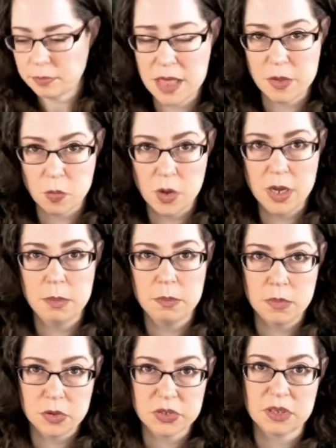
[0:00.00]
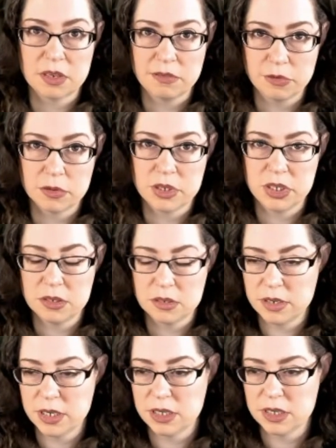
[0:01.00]
The one I'm most looking forward to
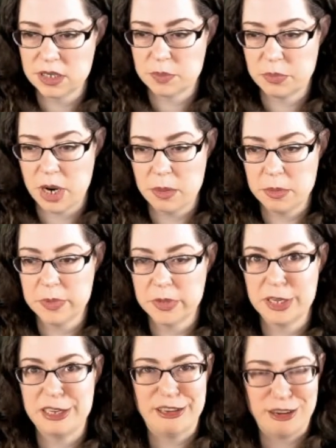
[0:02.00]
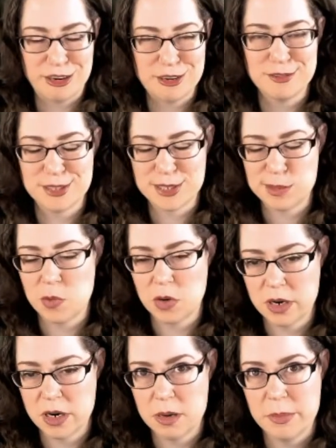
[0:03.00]
is probably Heart of the Sun
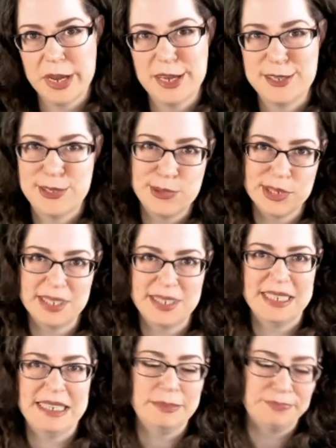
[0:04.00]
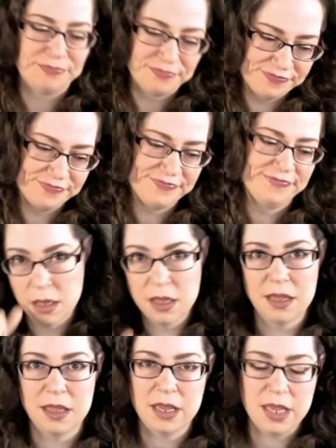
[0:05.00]
Warrior by Sulin Tan.
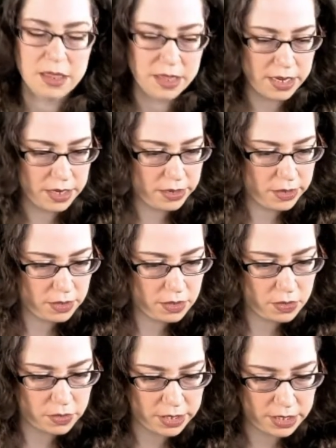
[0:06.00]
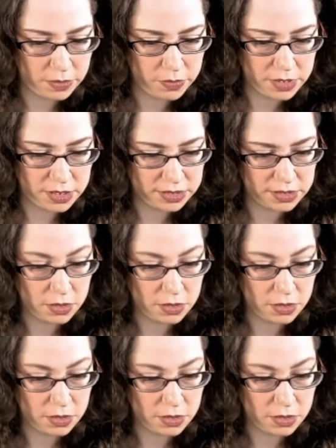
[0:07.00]
And then, okay, what else?